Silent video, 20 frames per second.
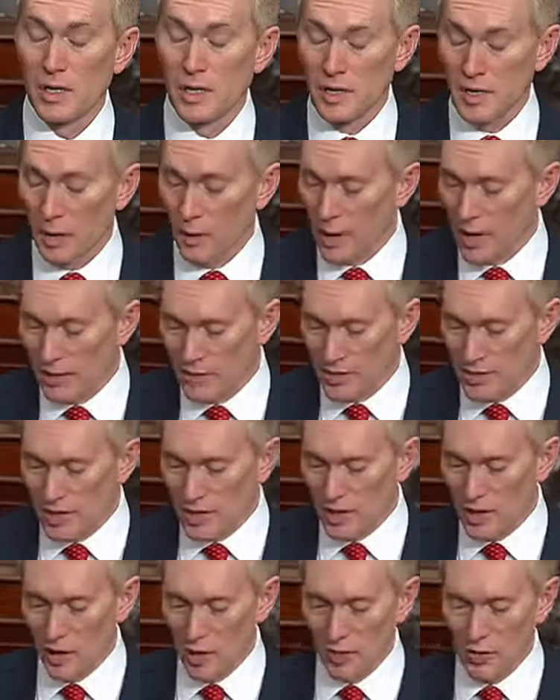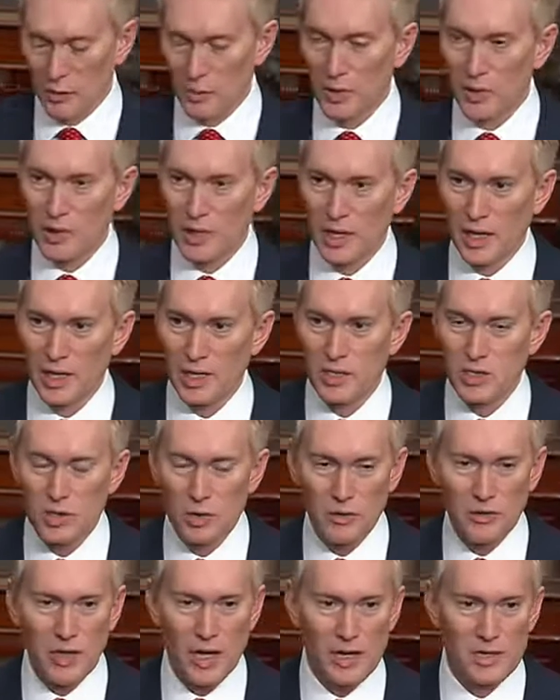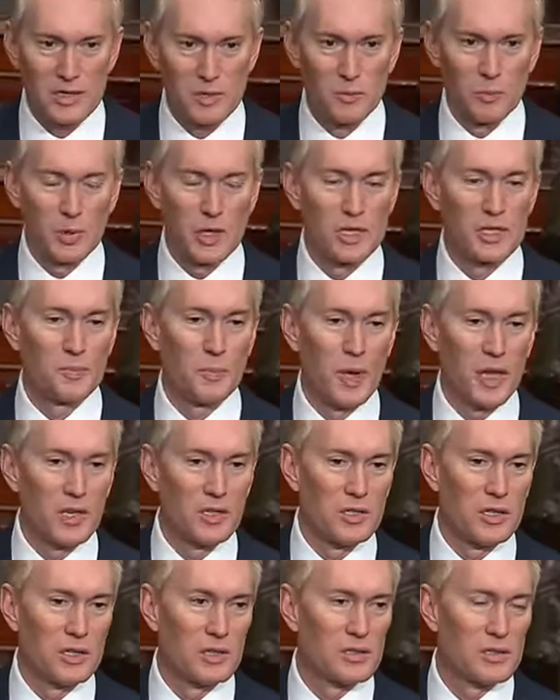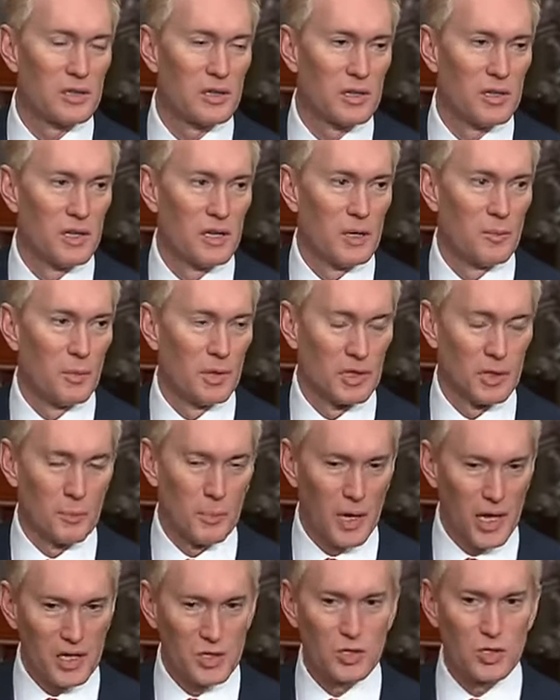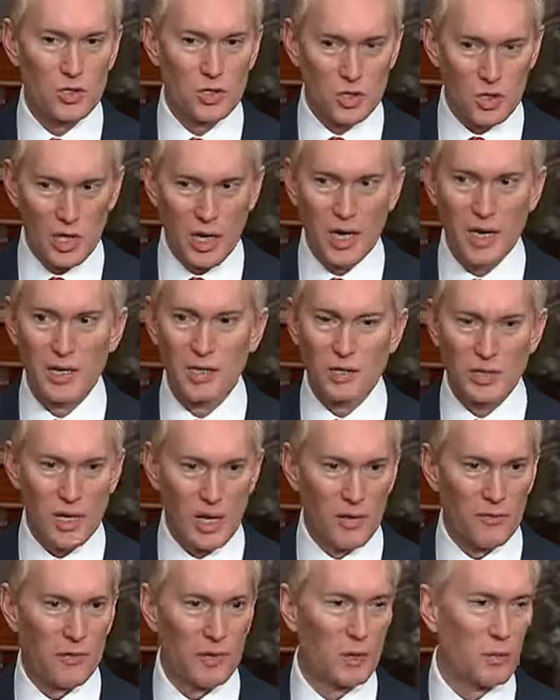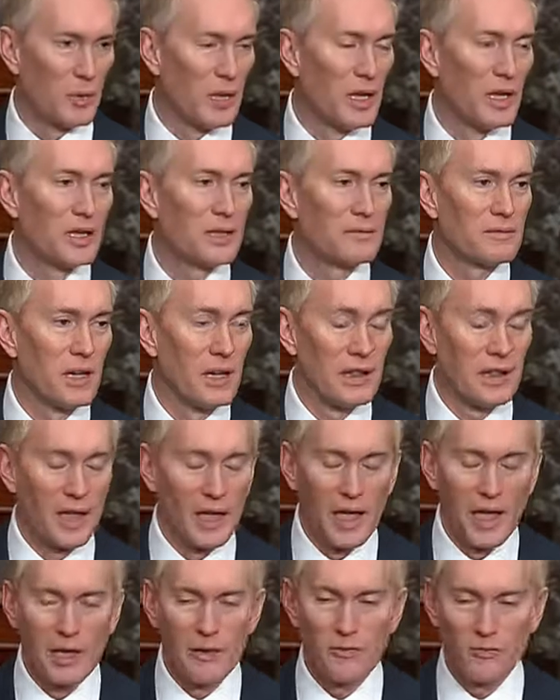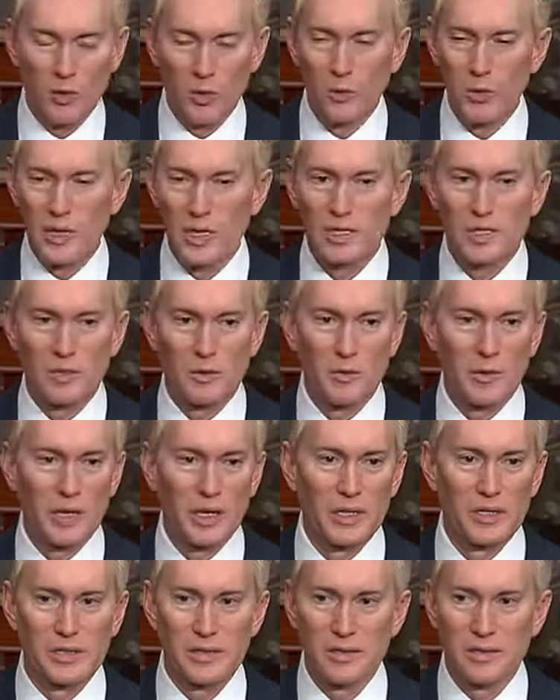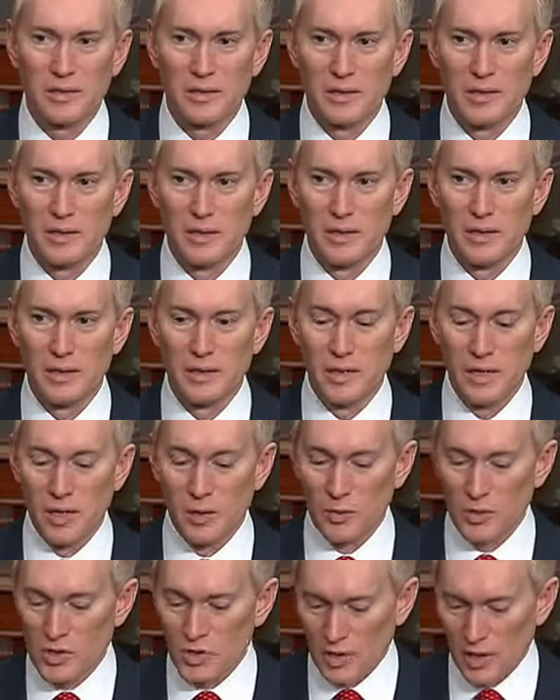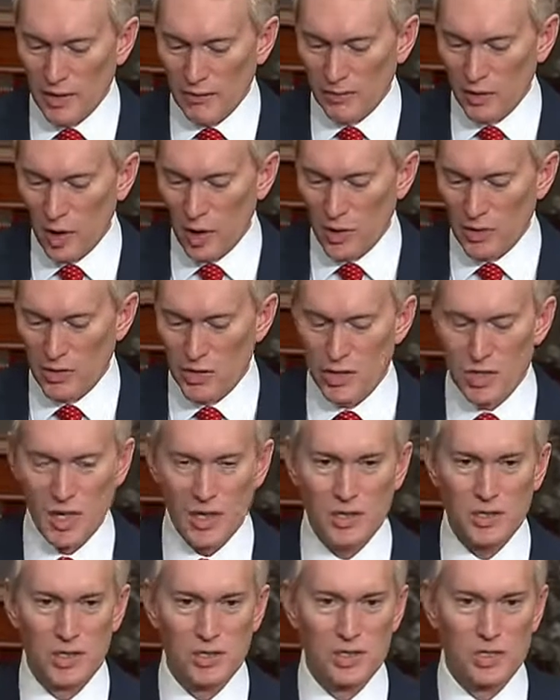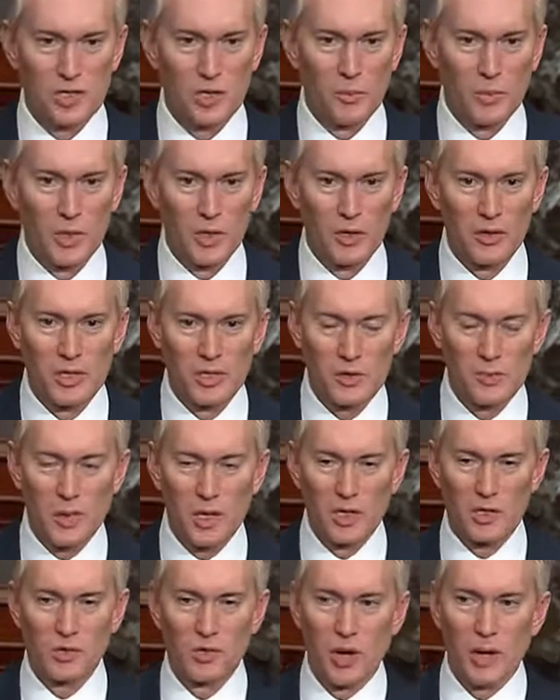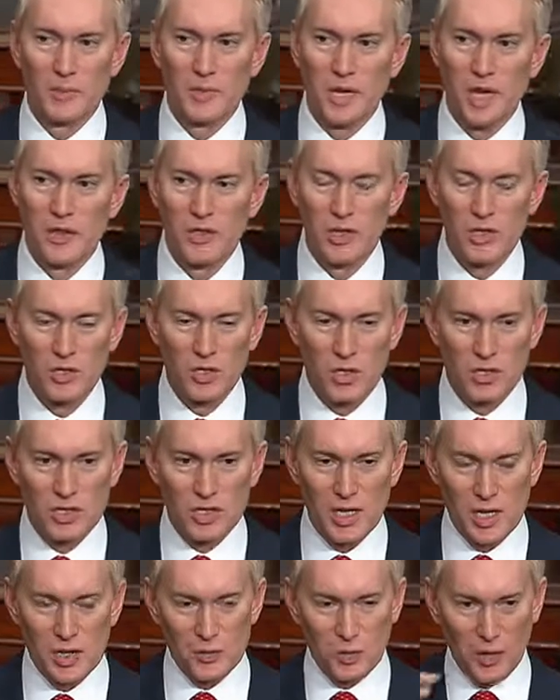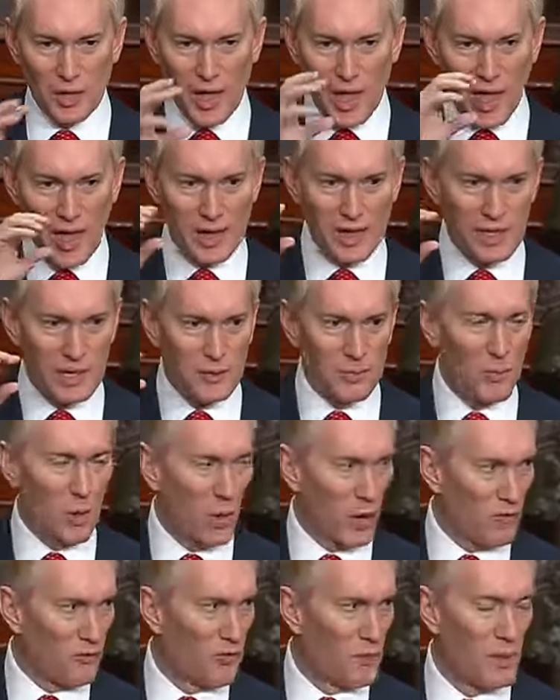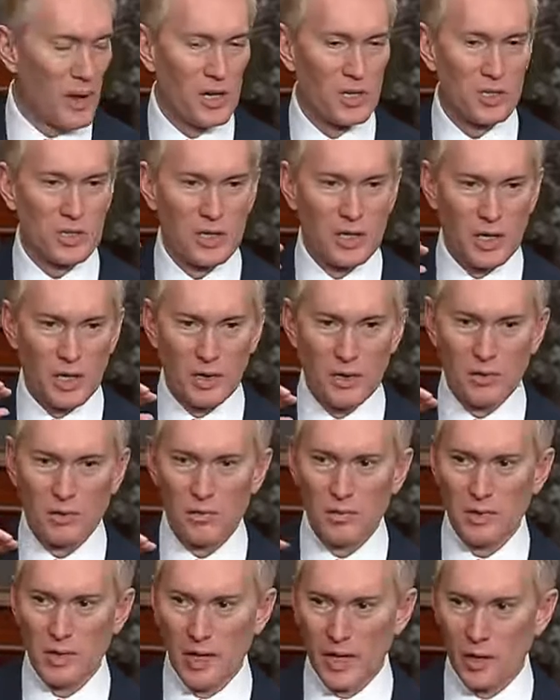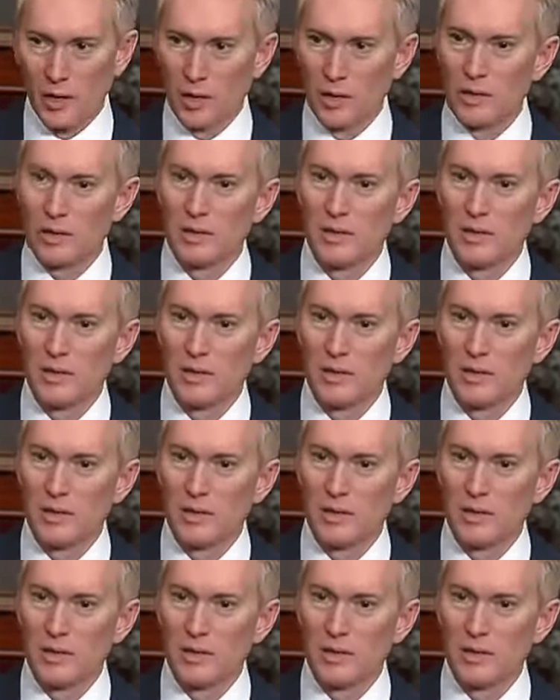Now, we haven't seen all the bill yet. It's 2,000 plus pages, but the pages change every week, and they have for weeks and weeks. We still have large sections of the bill that's being dropped out that just says we'll add in more information here later.